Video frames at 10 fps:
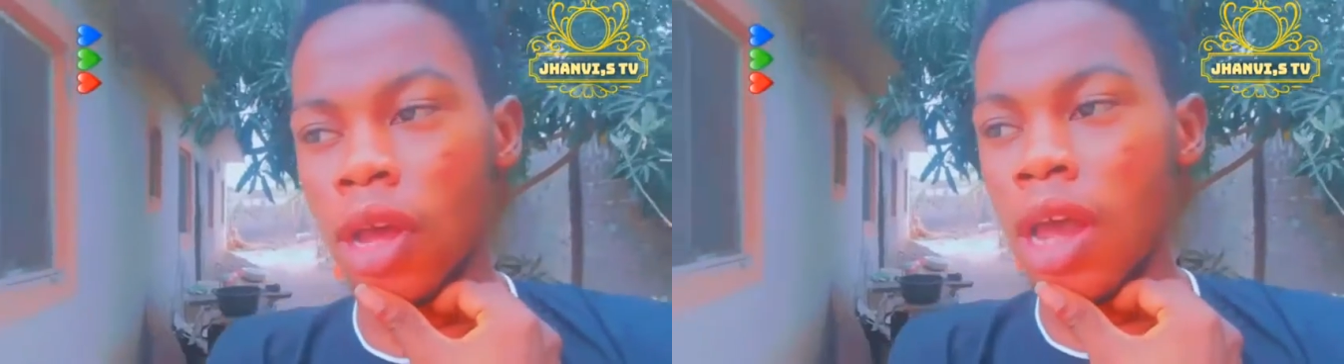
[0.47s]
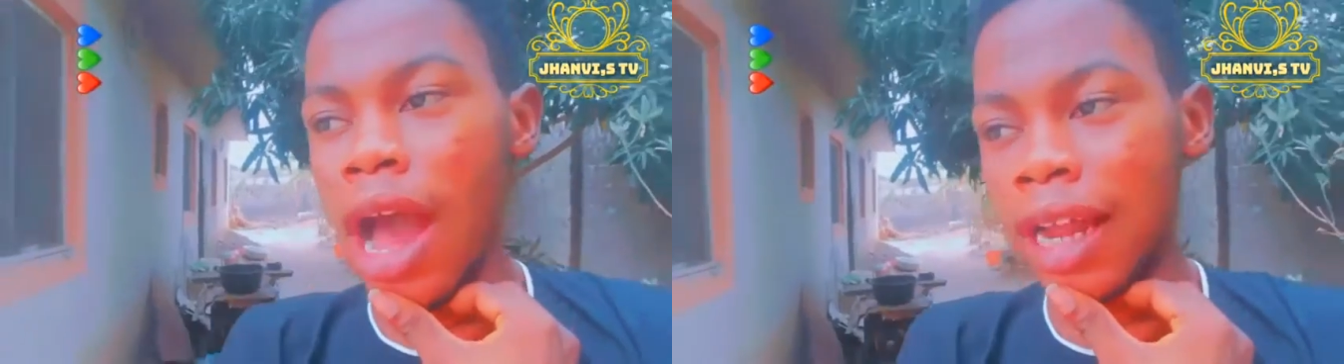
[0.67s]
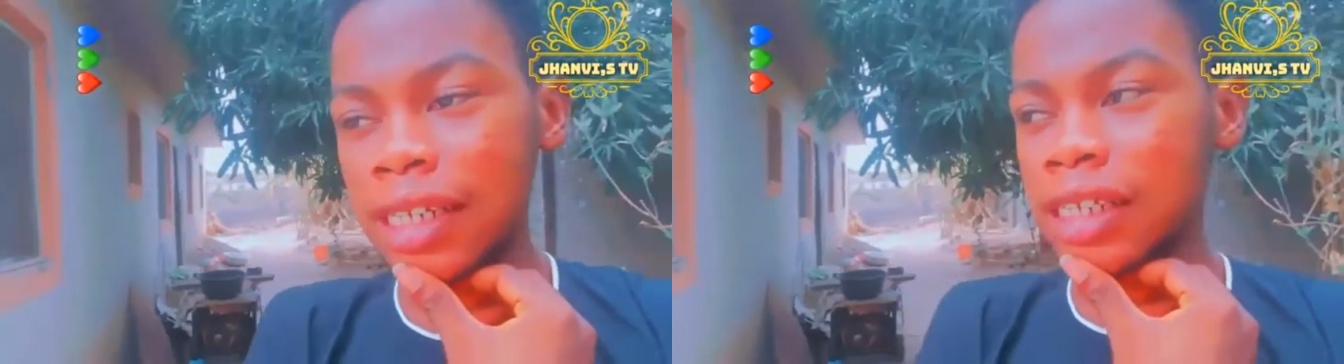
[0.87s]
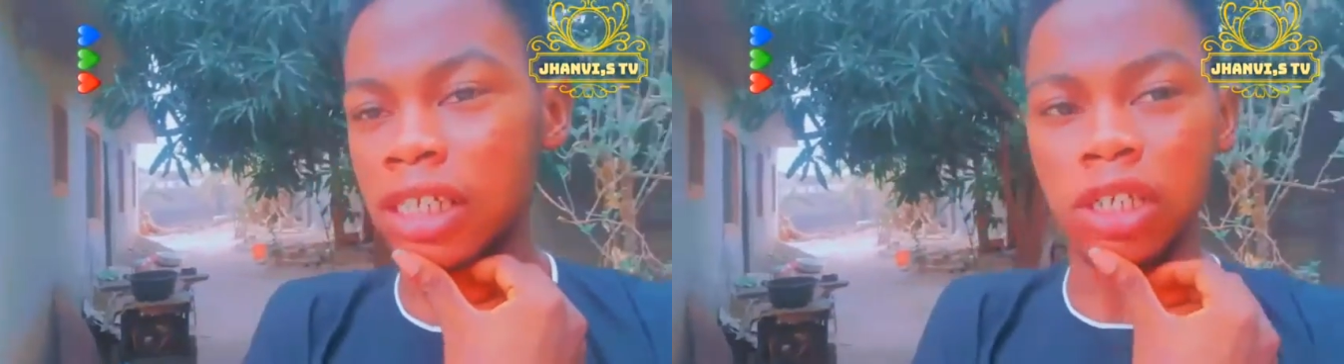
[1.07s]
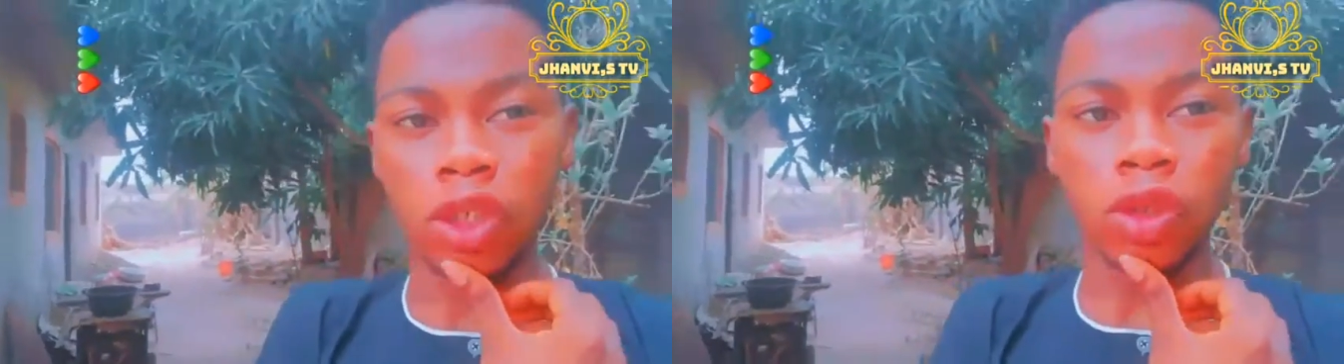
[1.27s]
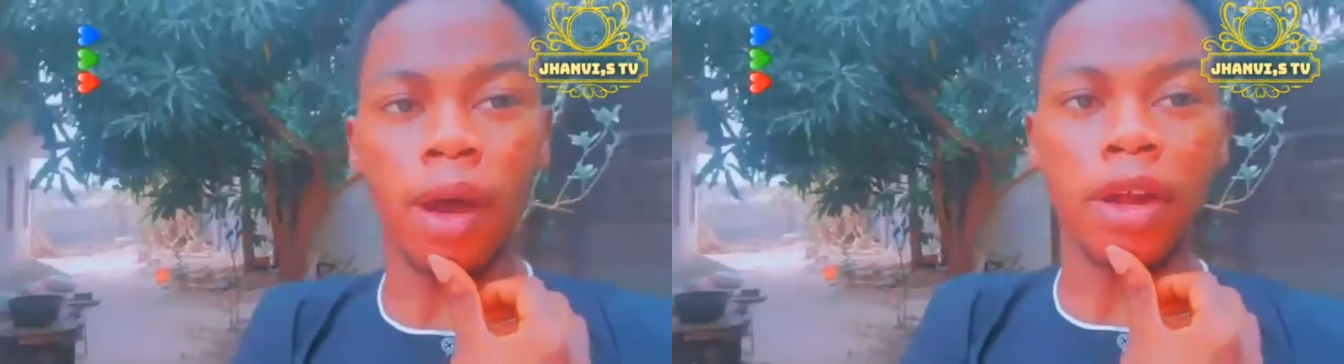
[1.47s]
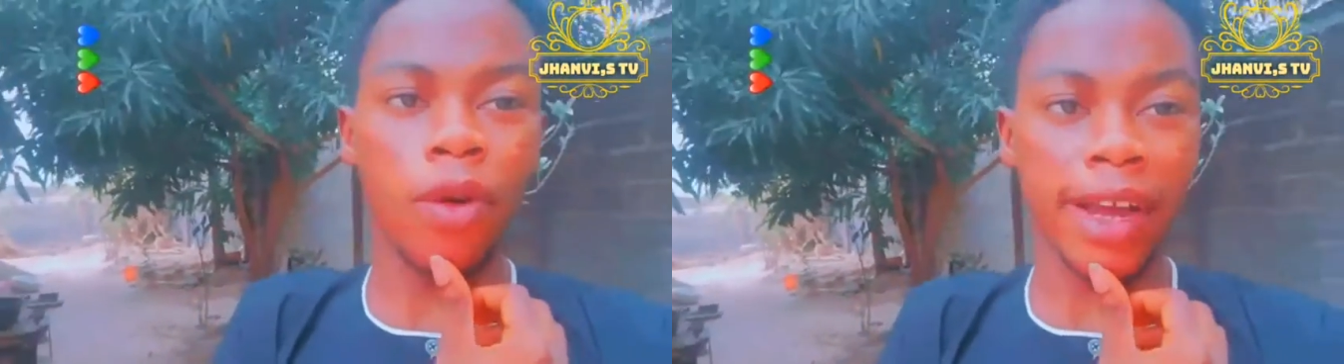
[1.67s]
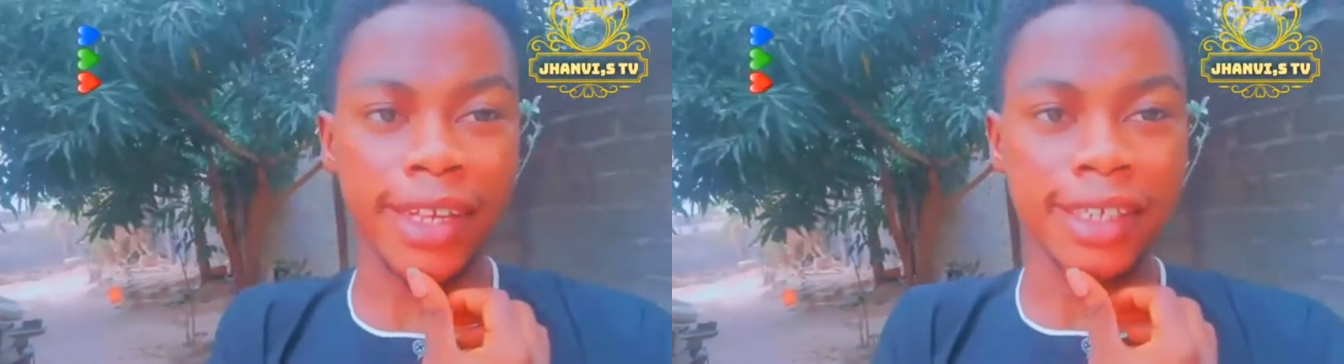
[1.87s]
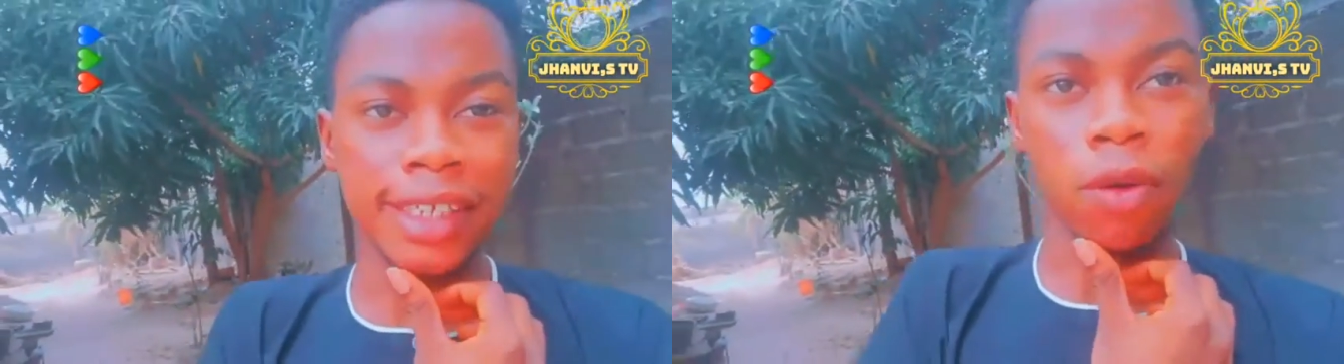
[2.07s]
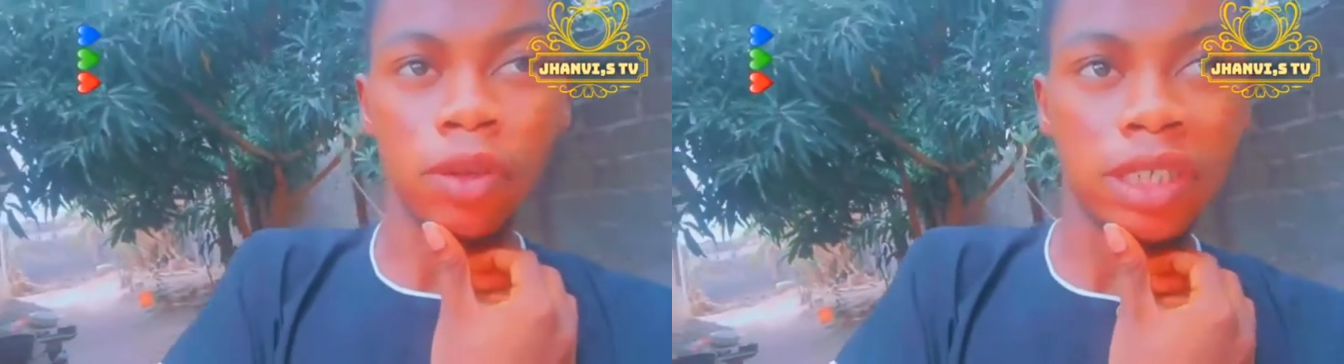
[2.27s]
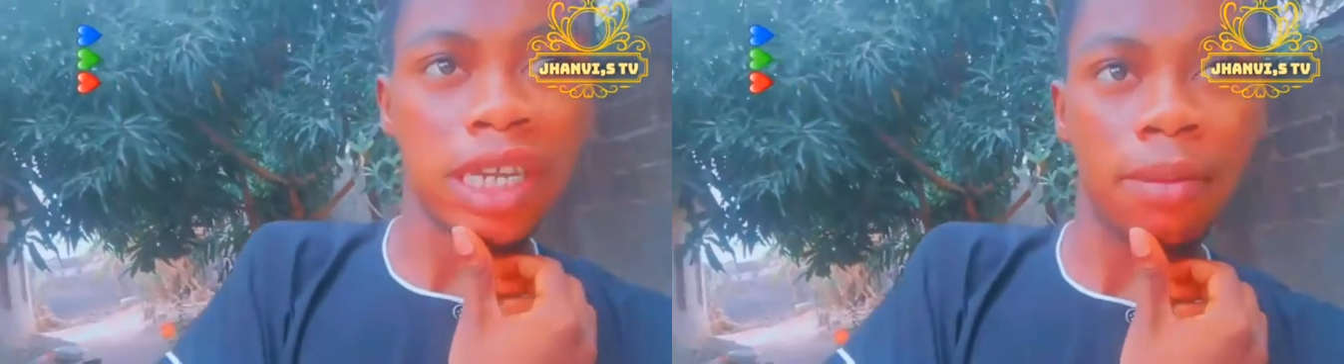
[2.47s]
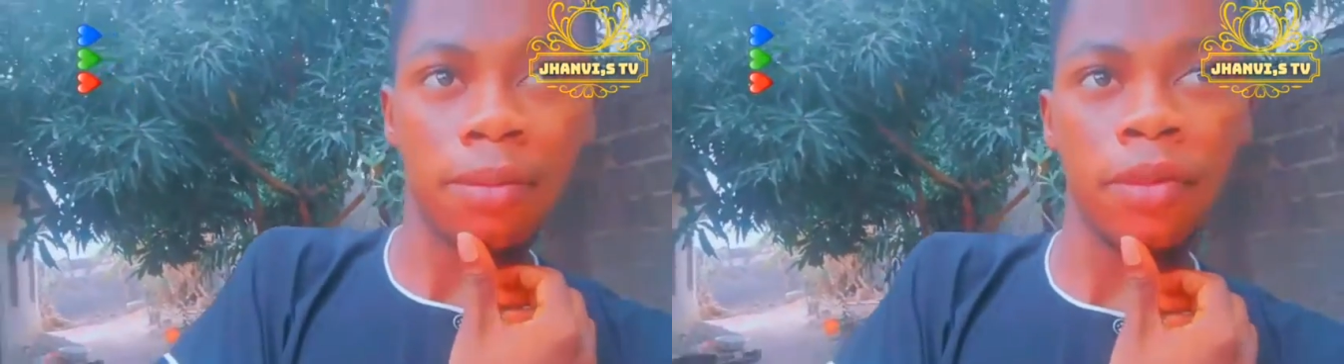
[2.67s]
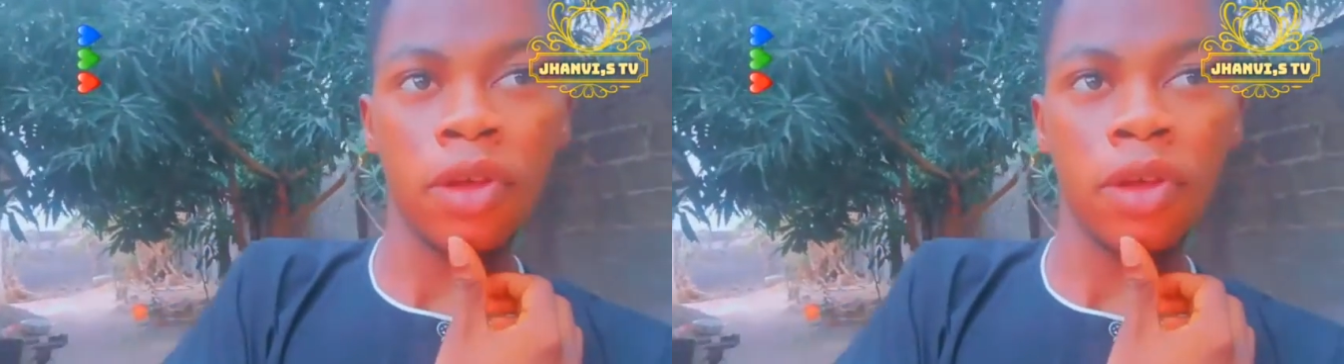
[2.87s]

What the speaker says: at least it's little, but I know we're getting there with time.